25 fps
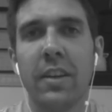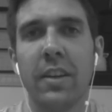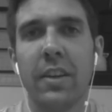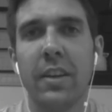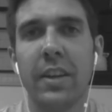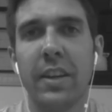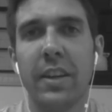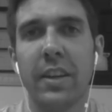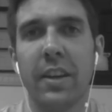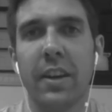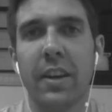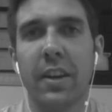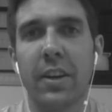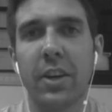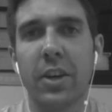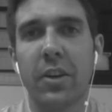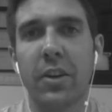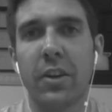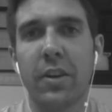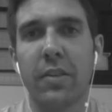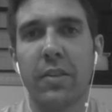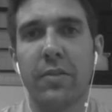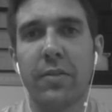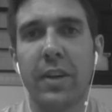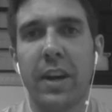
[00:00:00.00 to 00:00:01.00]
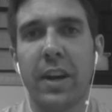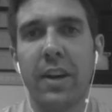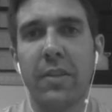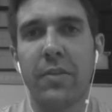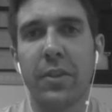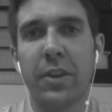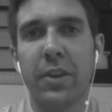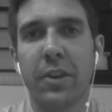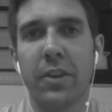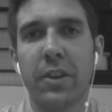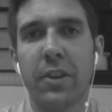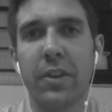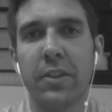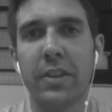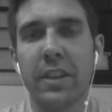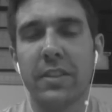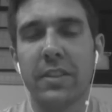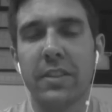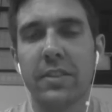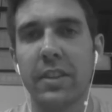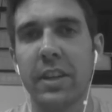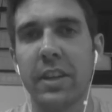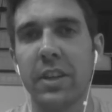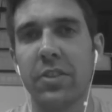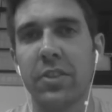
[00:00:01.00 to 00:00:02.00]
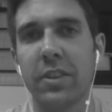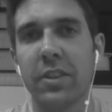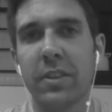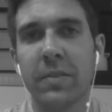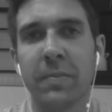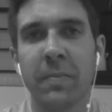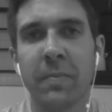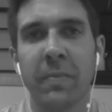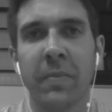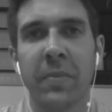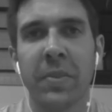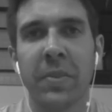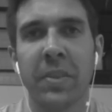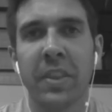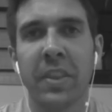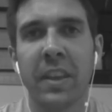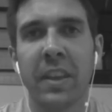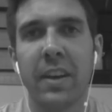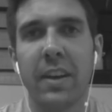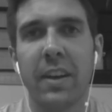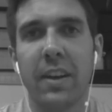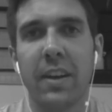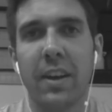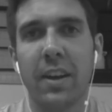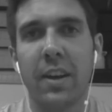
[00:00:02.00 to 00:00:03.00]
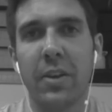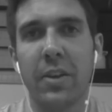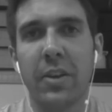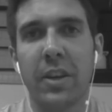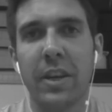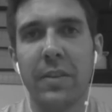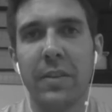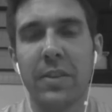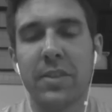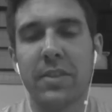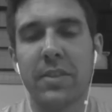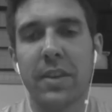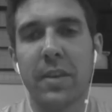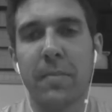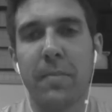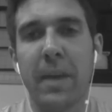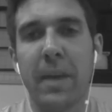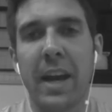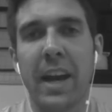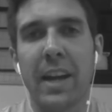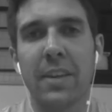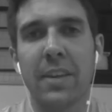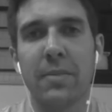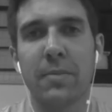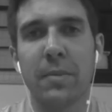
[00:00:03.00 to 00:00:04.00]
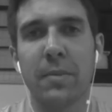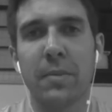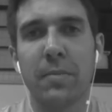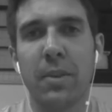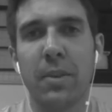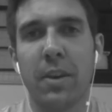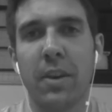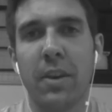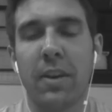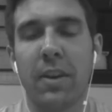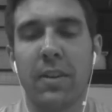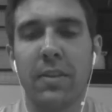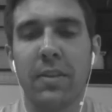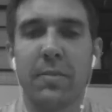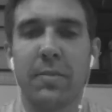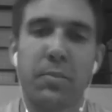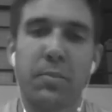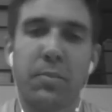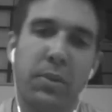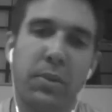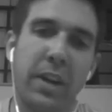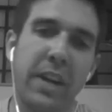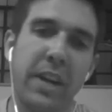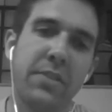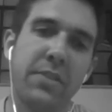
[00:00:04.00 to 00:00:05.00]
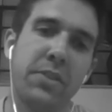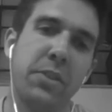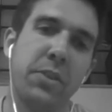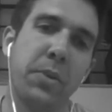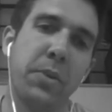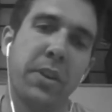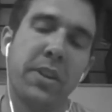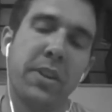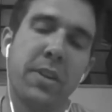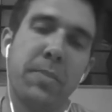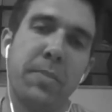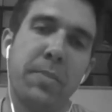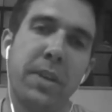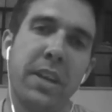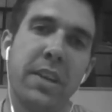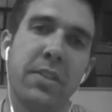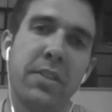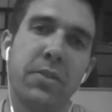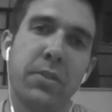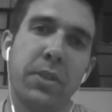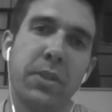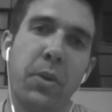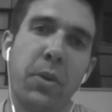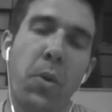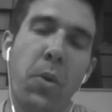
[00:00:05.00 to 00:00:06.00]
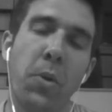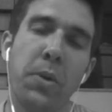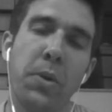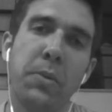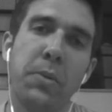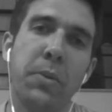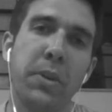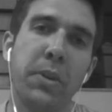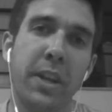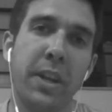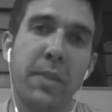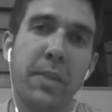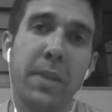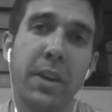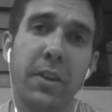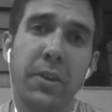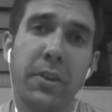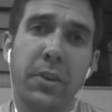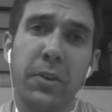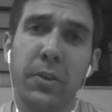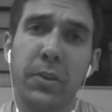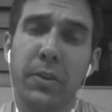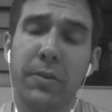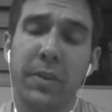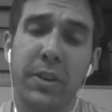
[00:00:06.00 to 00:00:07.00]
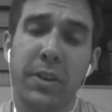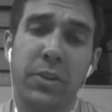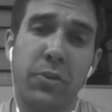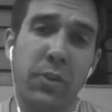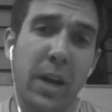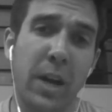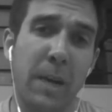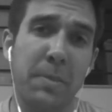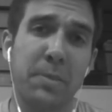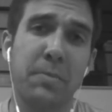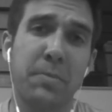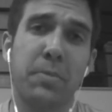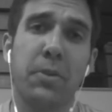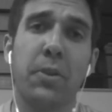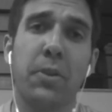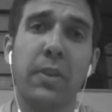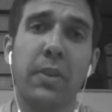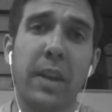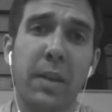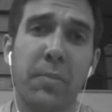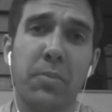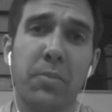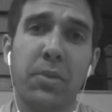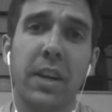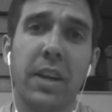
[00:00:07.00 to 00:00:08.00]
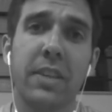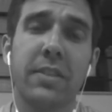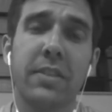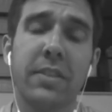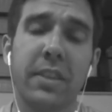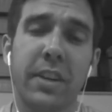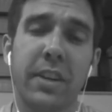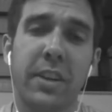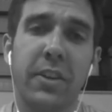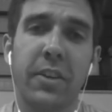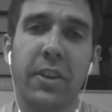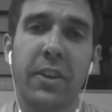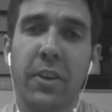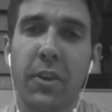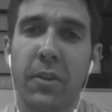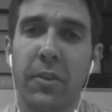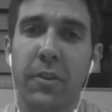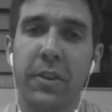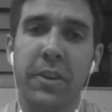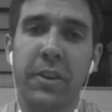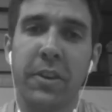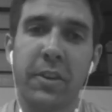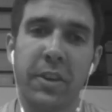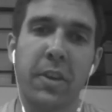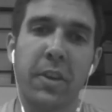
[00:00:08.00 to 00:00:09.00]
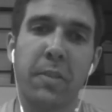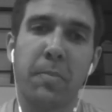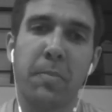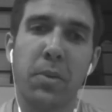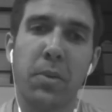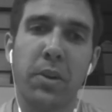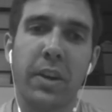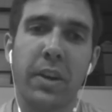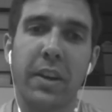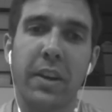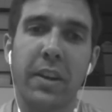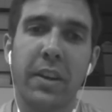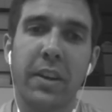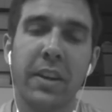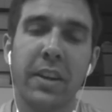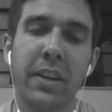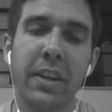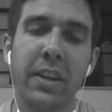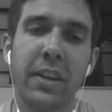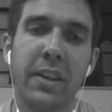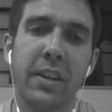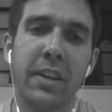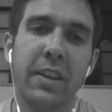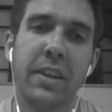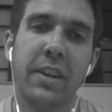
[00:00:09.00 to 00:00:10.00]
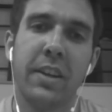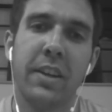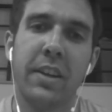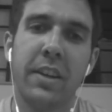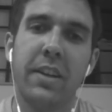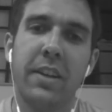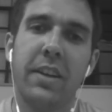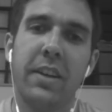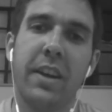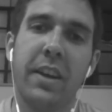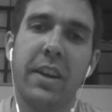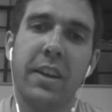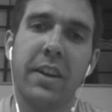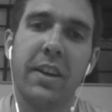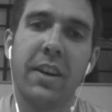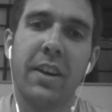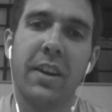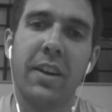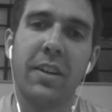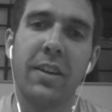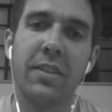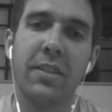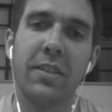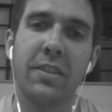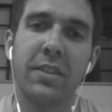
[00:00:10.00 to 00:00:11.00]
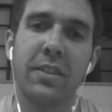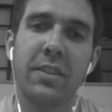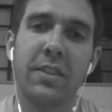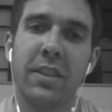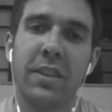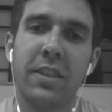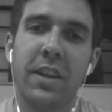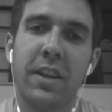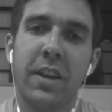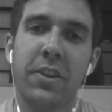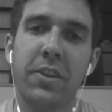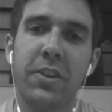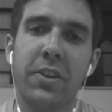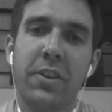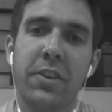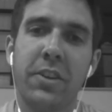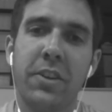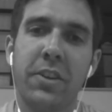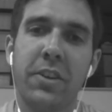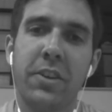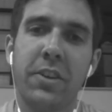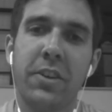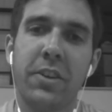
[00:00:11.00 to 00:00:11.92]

the current fare for your destination. You can even set a maximum price you want it to be, so they only will email you if it drops below that price, and you can go and you can book it. And a good